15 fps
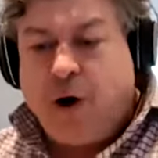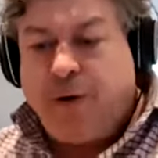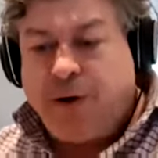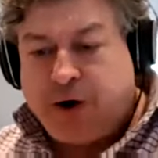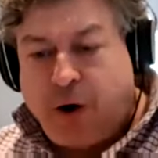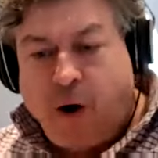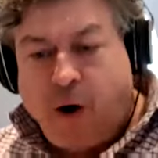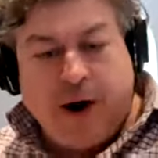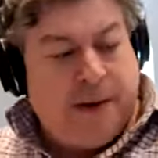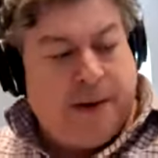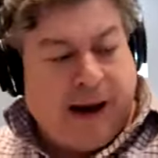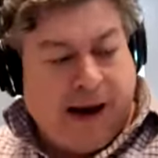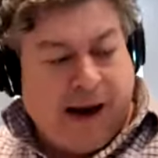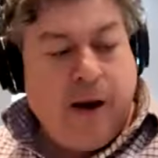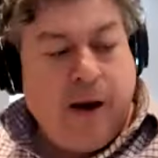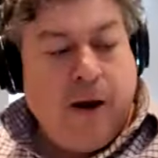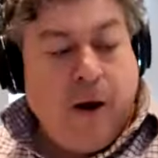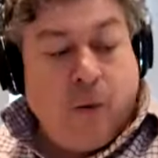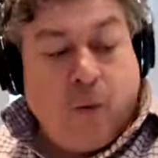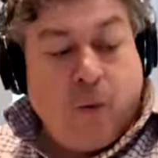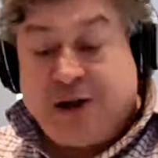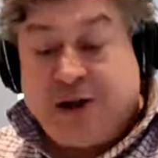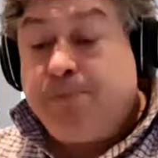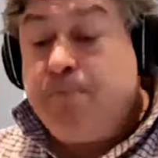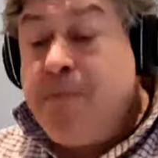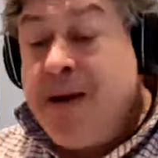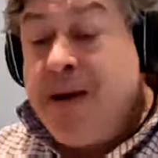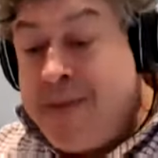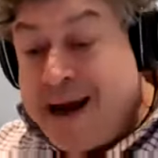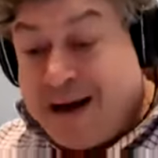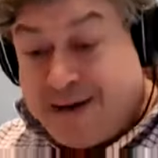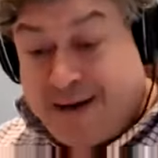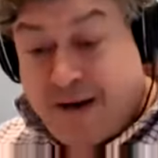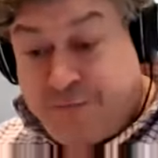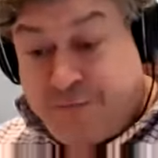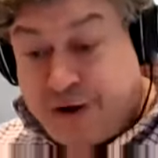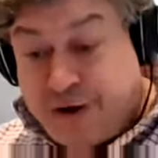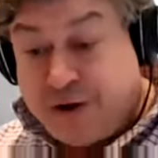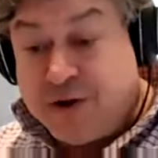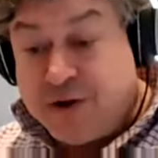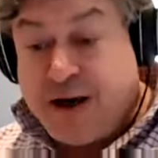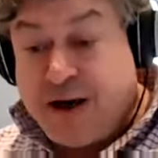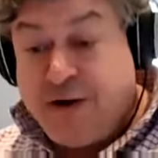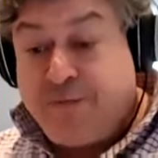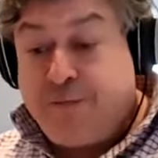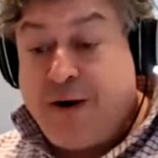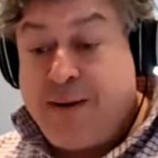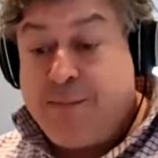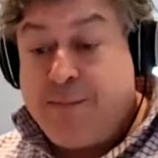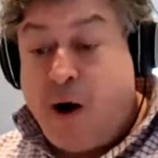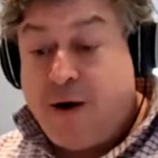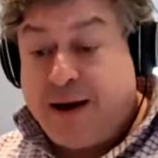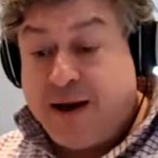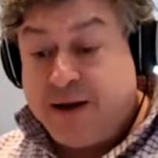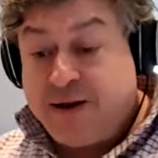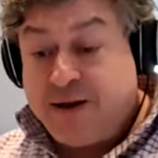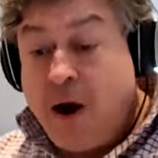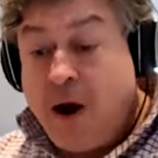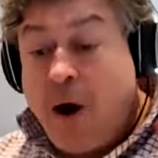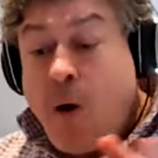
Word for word: economy, which mimicked the efficiency of free markets